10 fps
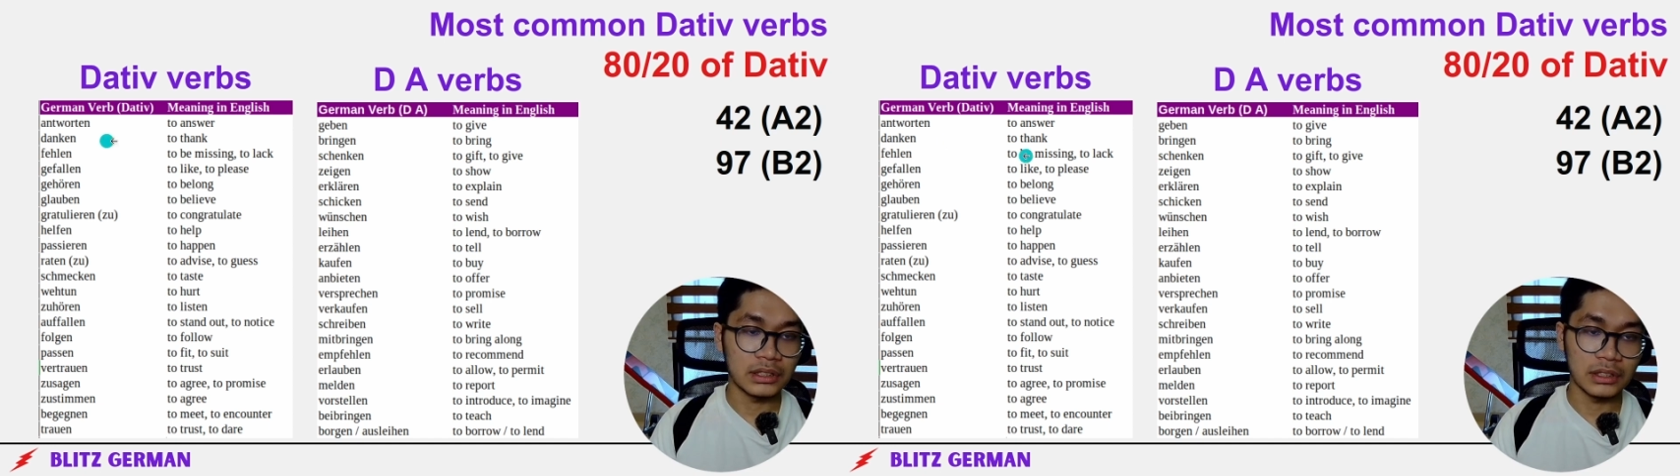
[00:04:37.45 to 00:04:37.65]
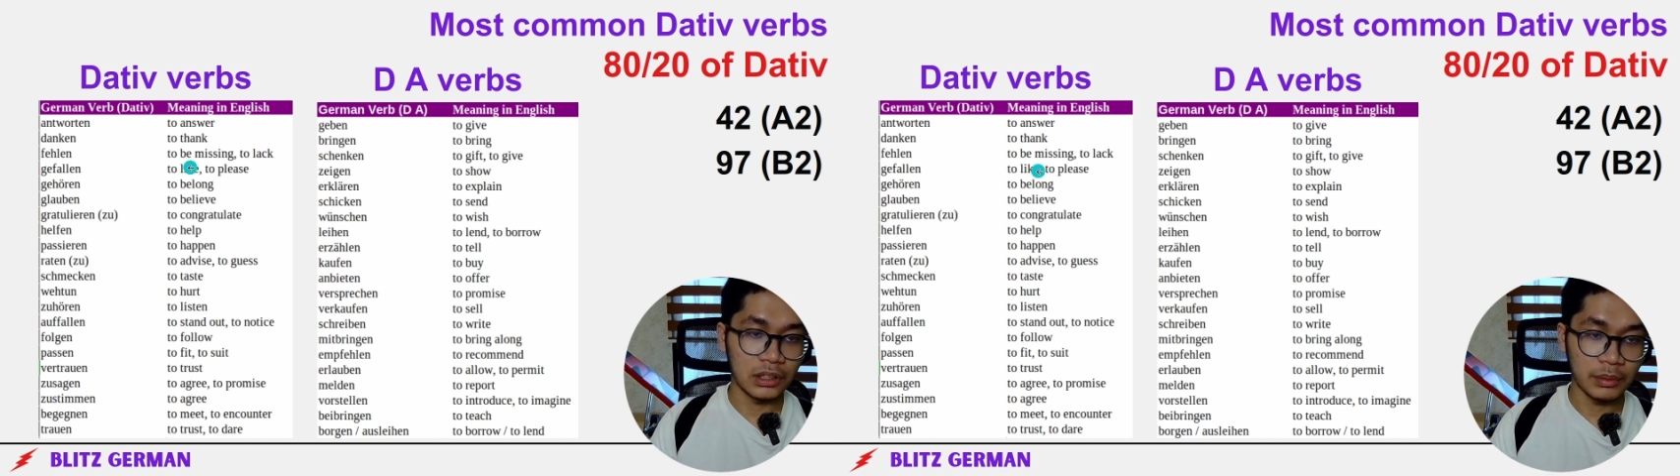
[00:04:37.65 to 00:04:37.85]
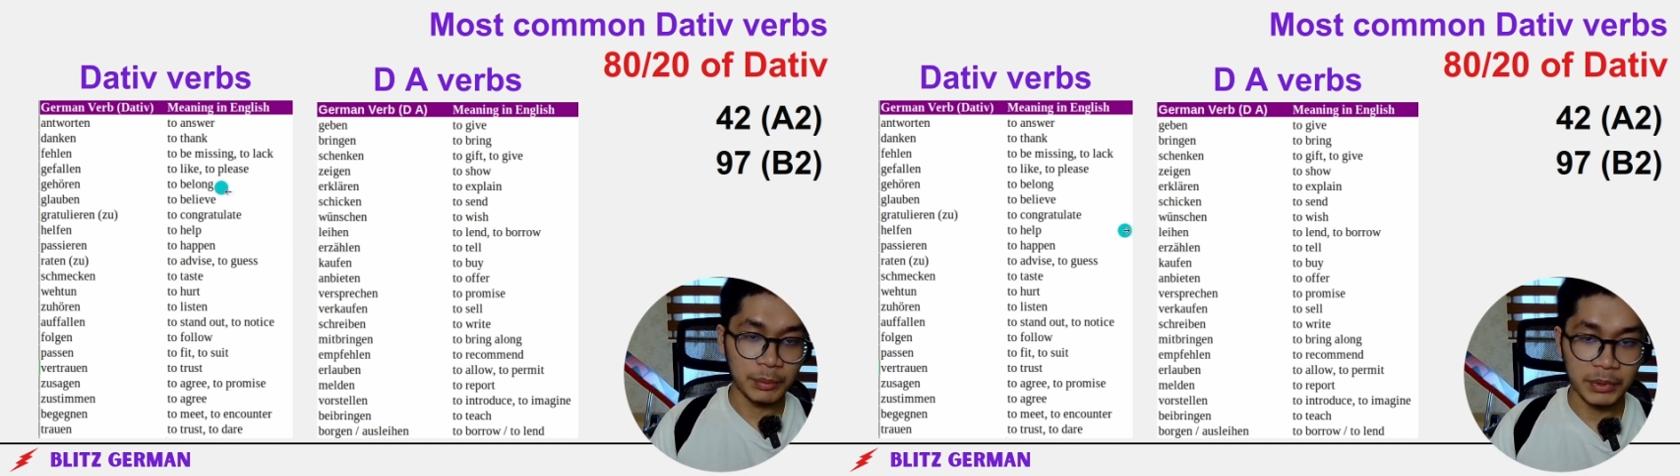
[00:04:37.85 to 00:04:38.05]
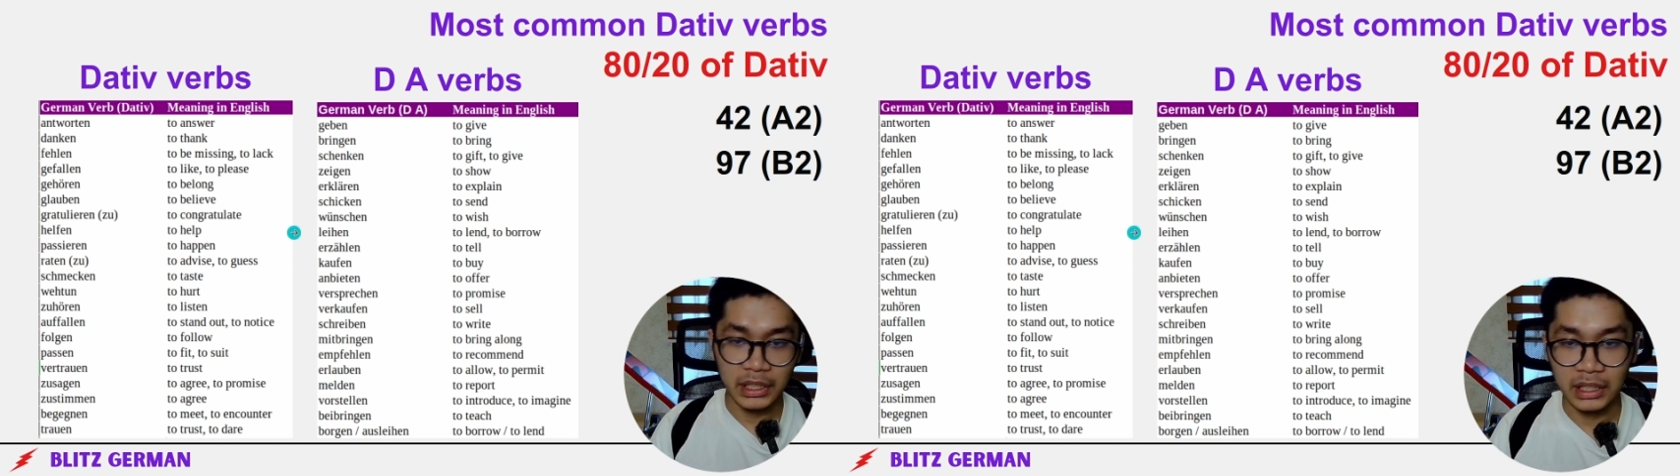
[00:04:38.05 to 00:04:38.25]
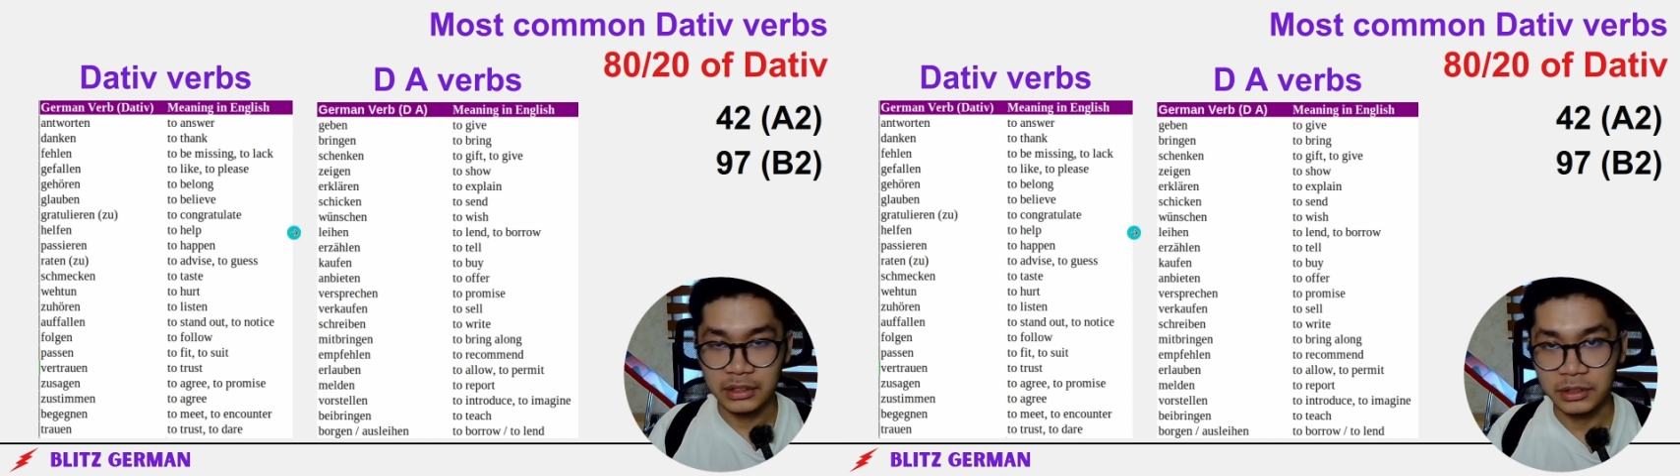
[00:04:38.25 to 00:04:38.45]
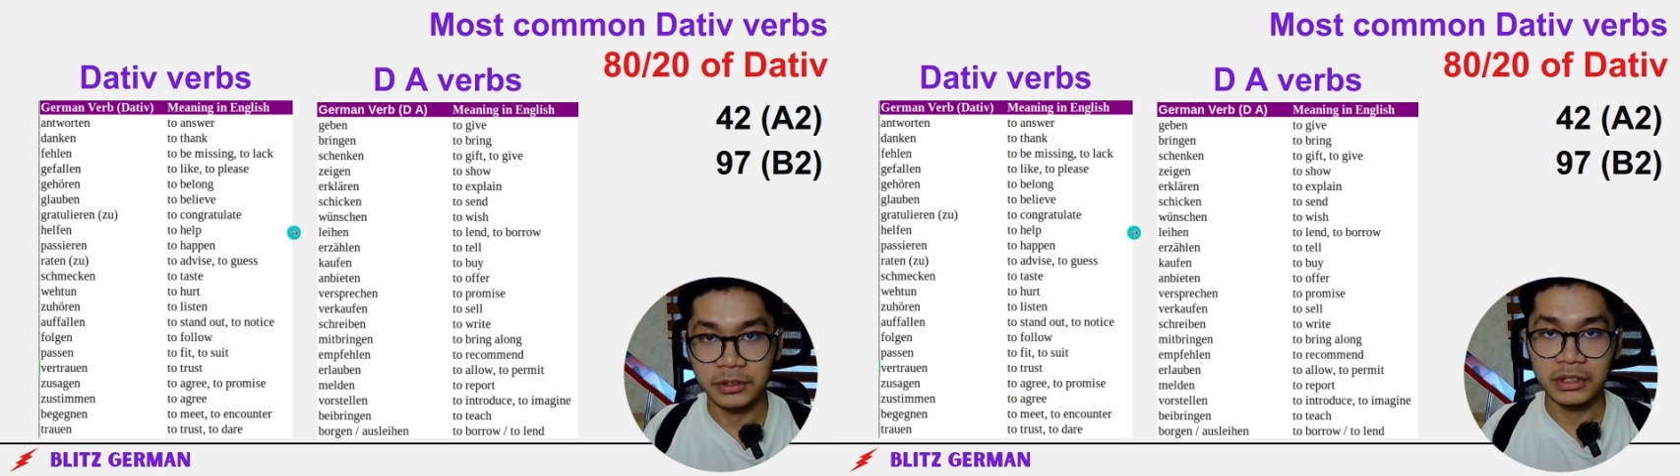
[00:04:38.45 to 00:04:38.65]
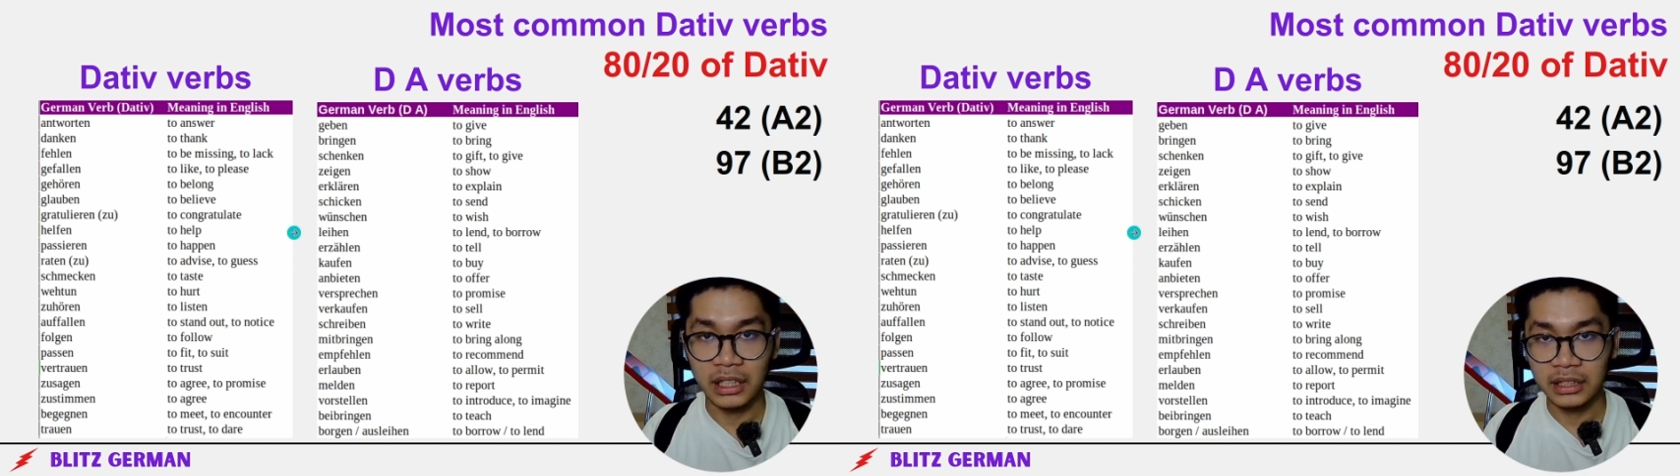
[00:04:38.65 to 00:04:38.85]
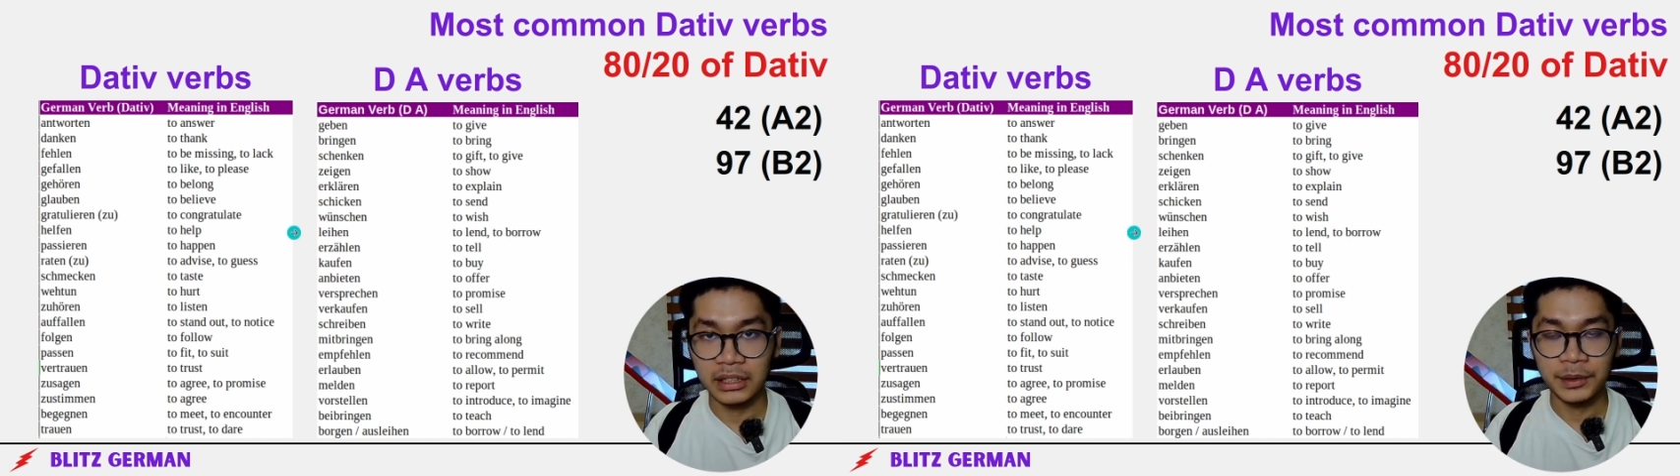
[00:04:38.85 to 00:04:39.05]
gonna be pretty hard. So use
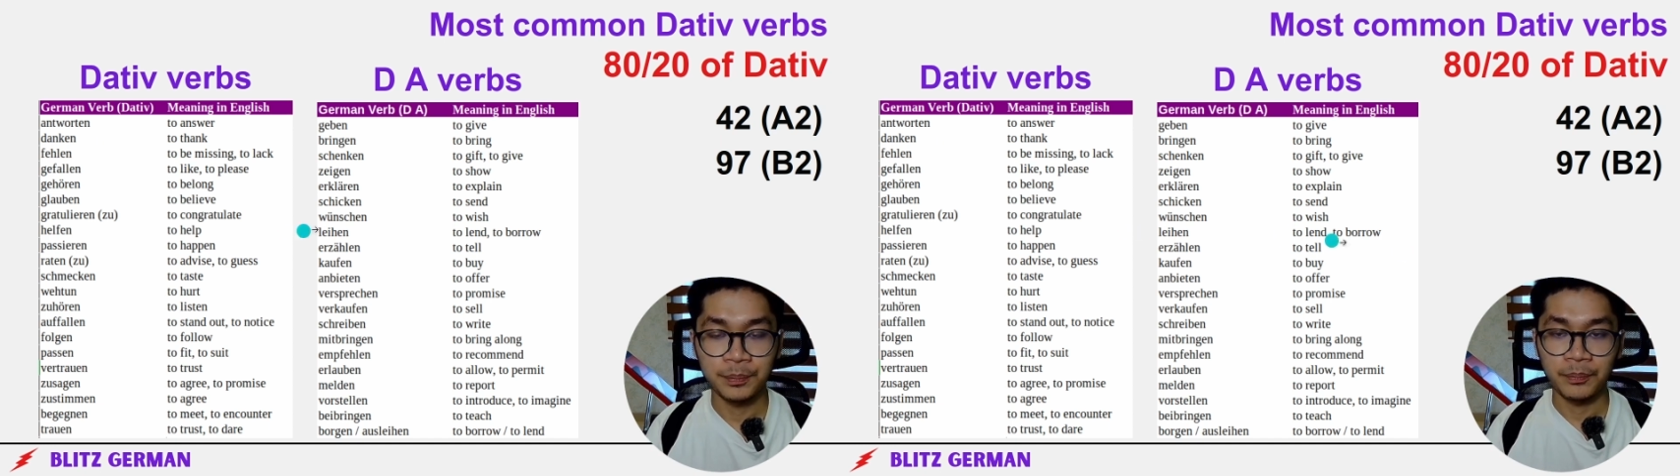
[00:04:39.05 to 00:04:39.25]
Anki.